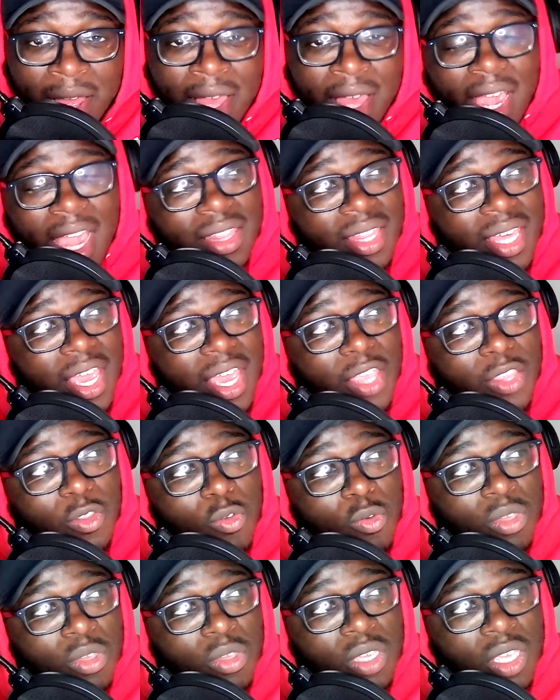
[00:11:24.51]
And then you
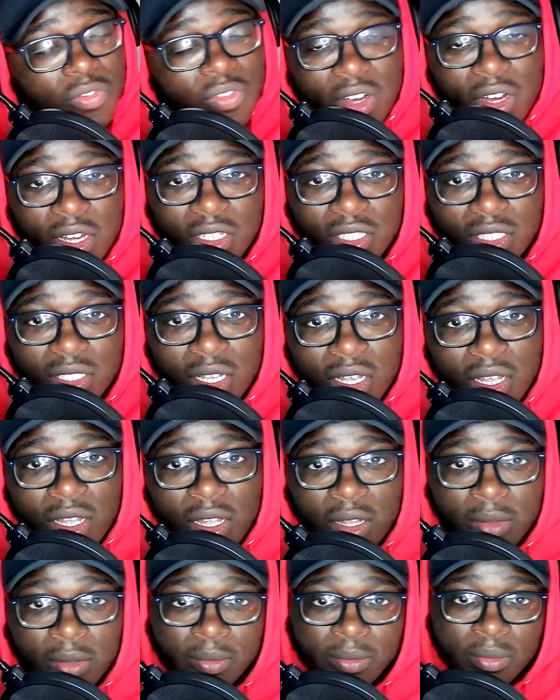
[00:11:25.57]
give us
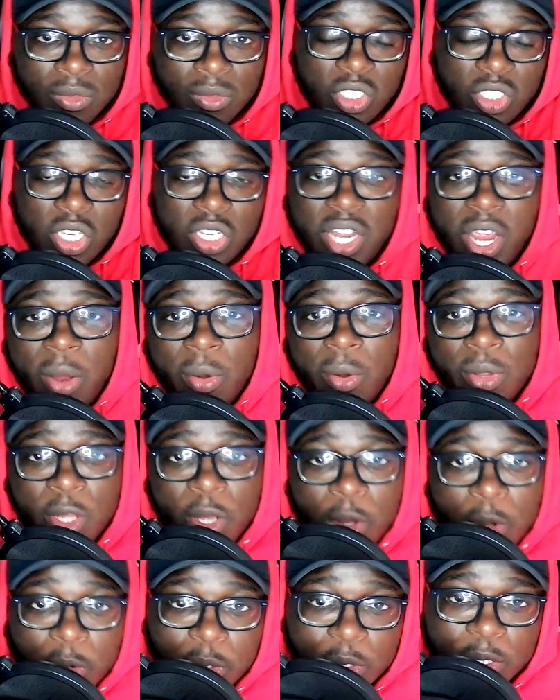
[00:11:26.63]

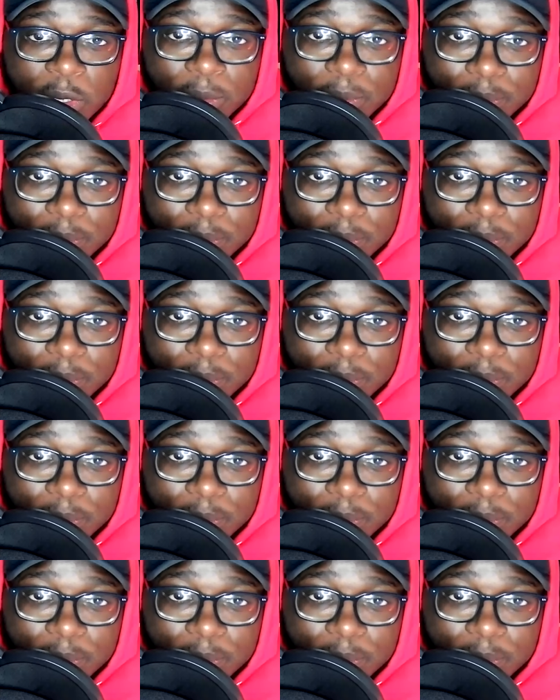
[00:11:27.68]
scenarios.